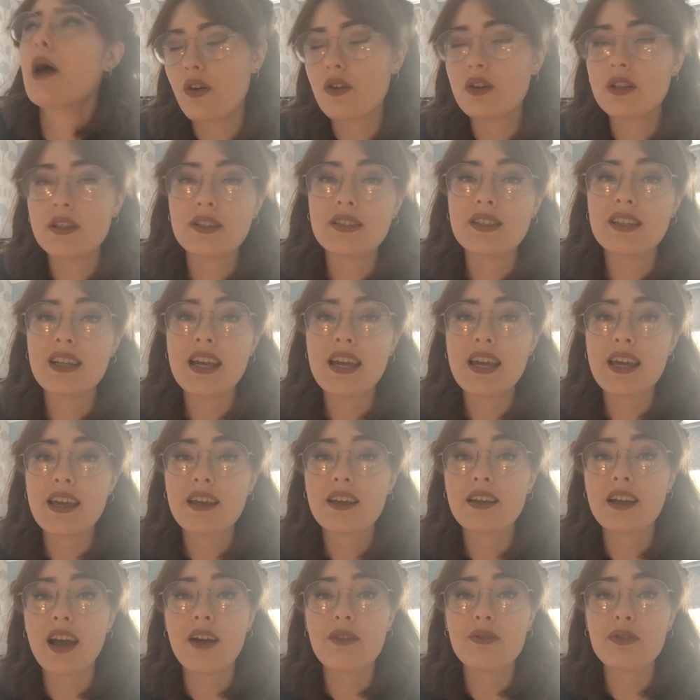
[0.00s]

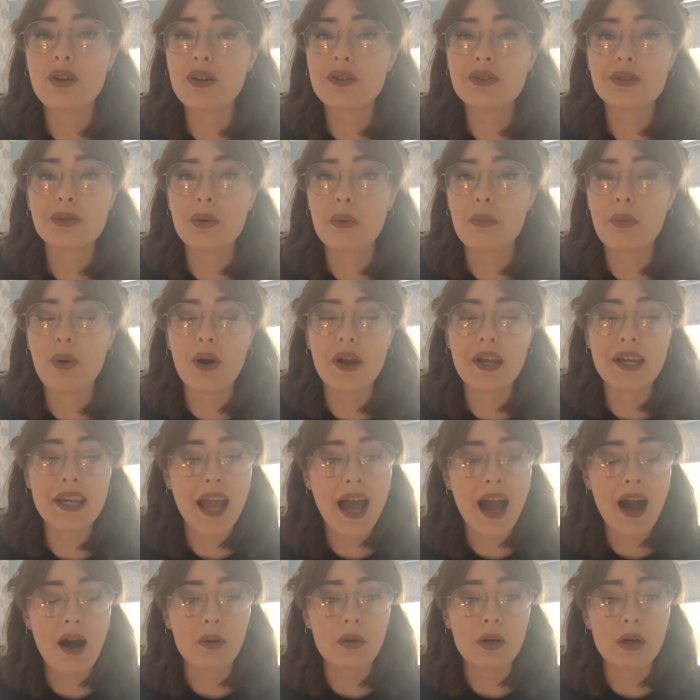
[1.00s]
Honestly, I've gotten to a point
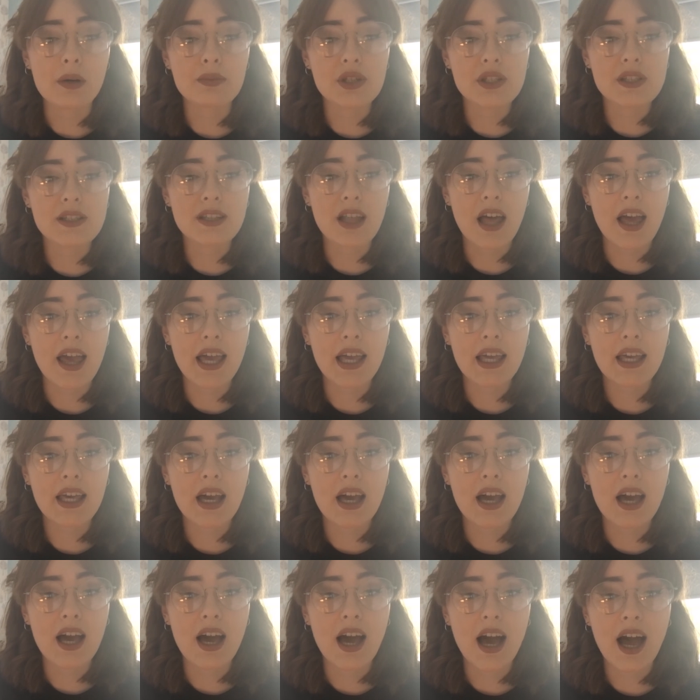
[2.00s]
now where I'm just like,
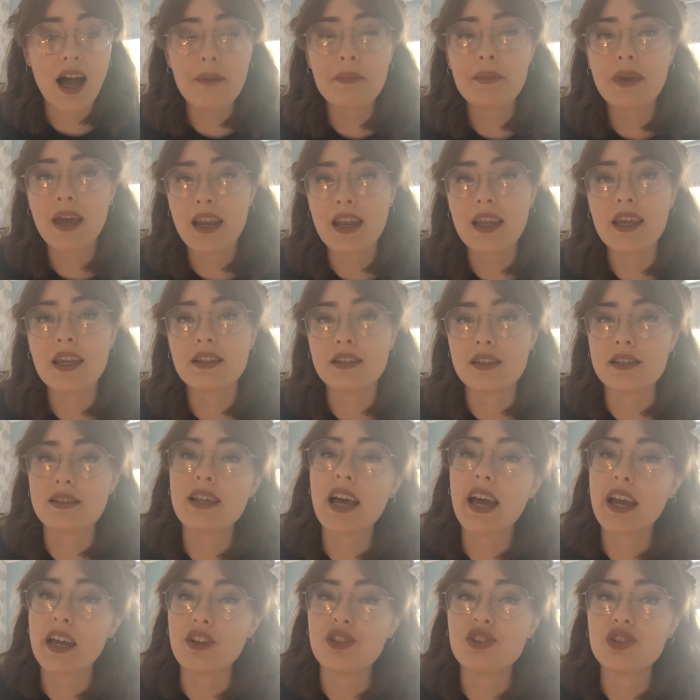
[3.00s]
I'm getting into
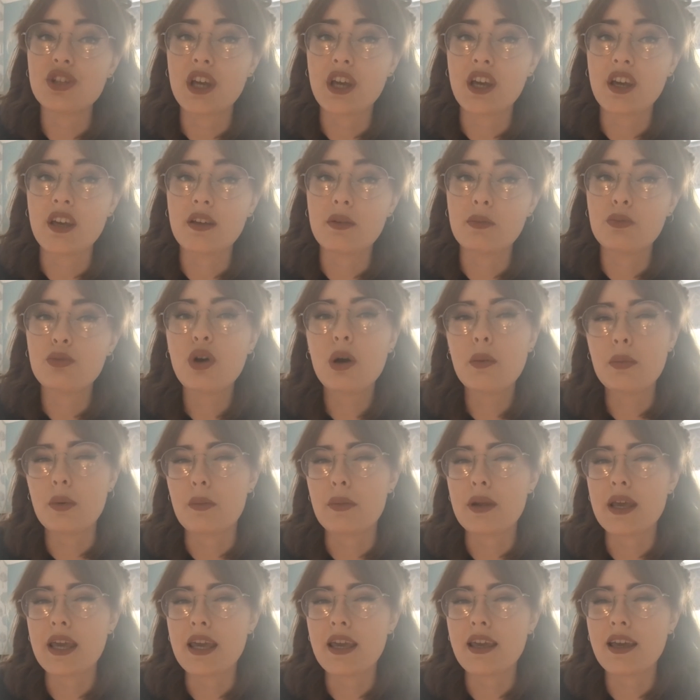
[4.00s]
second year,
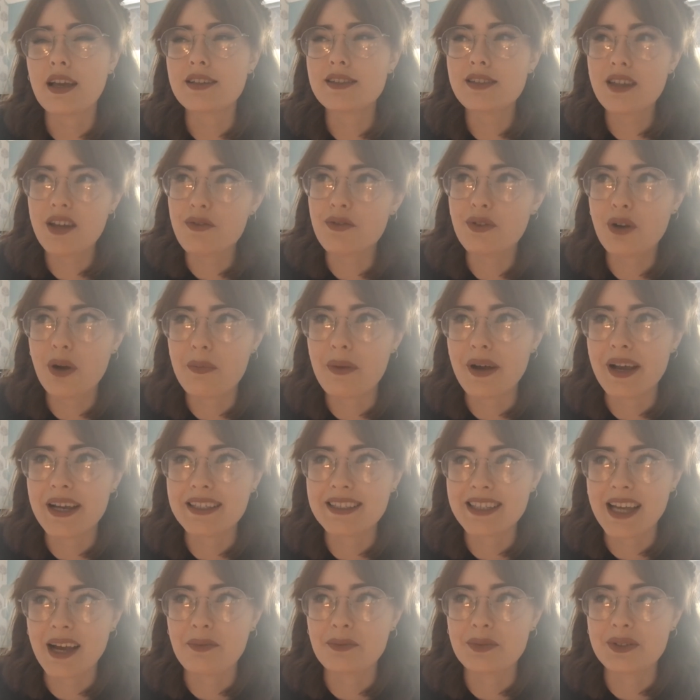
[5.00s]
probably. I still haven't got my
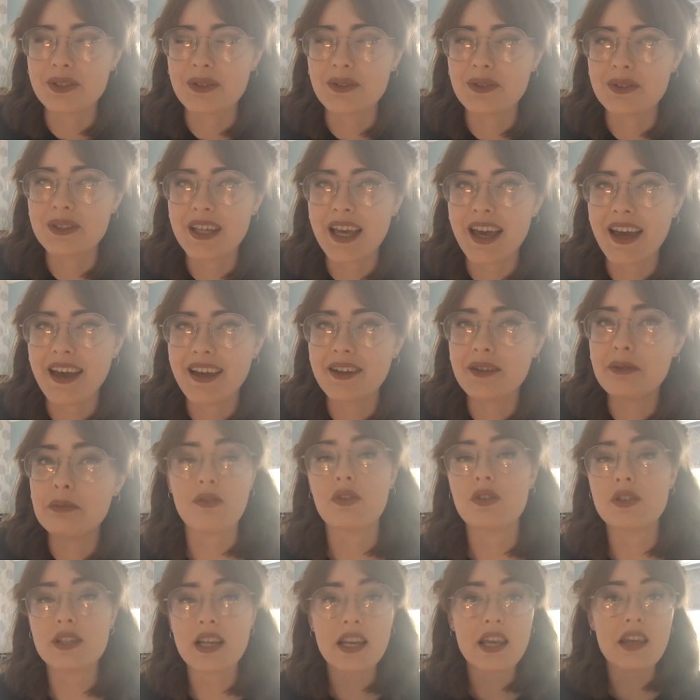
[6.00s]
exam results yet.
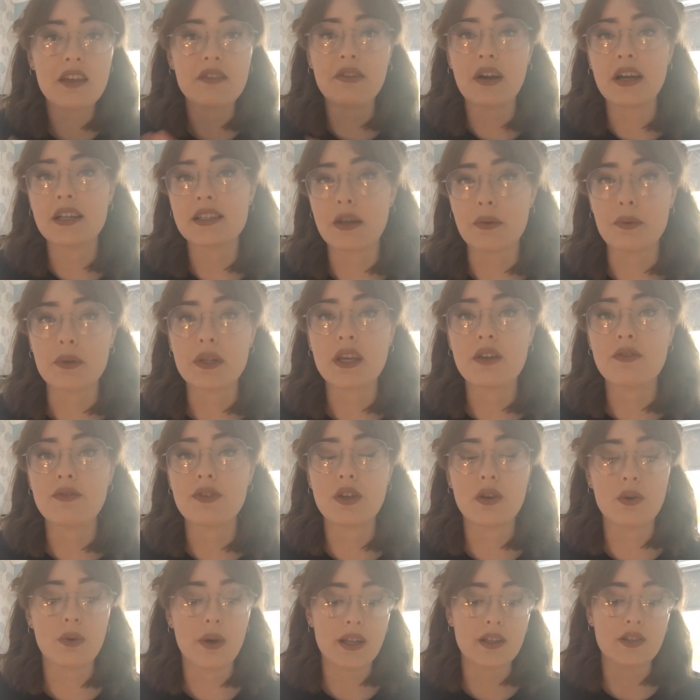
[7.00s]
If there's any advice I would give
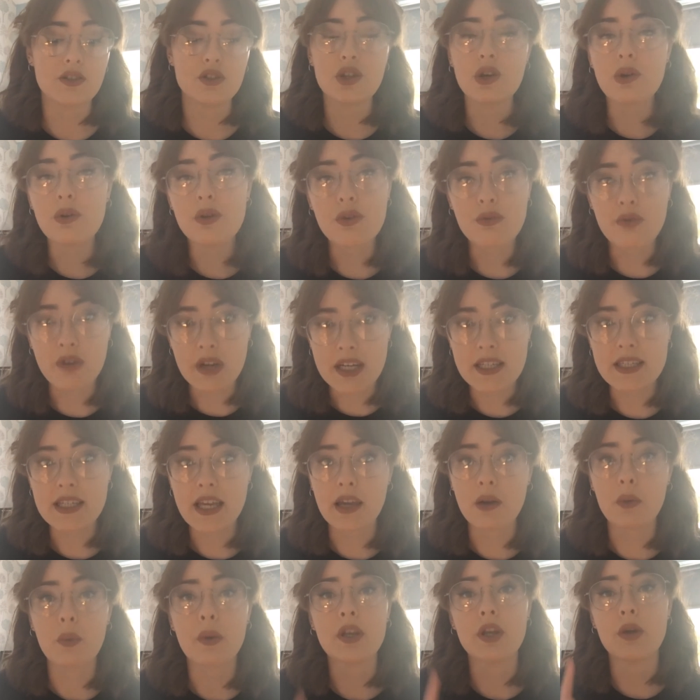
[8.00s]
you, it's do the
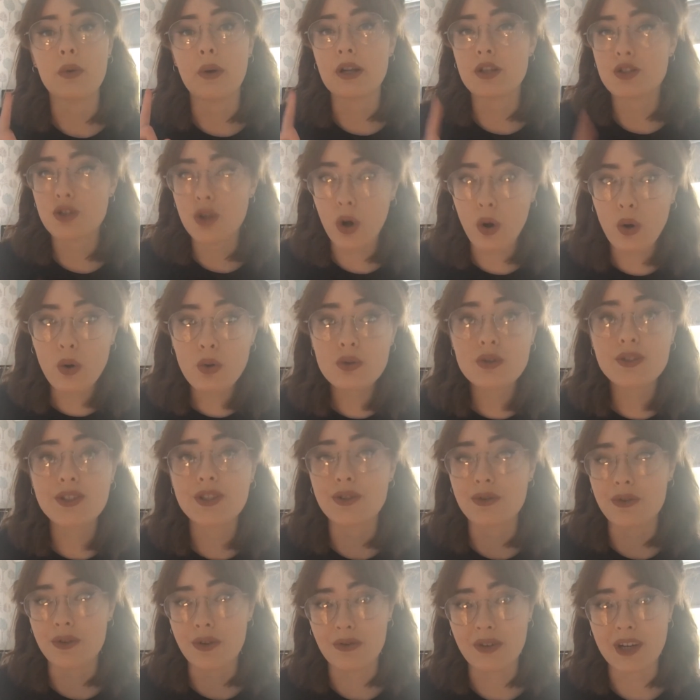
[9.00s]
reading when you are told to
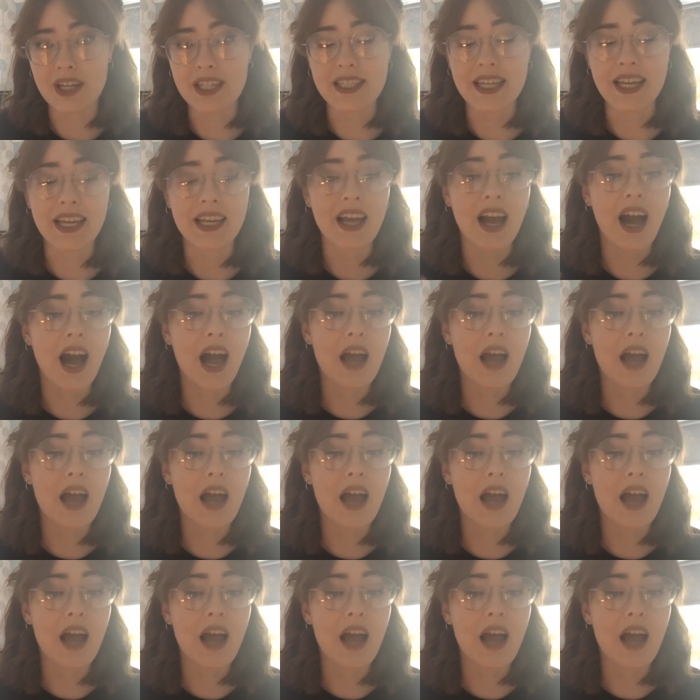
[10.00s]
do the reading.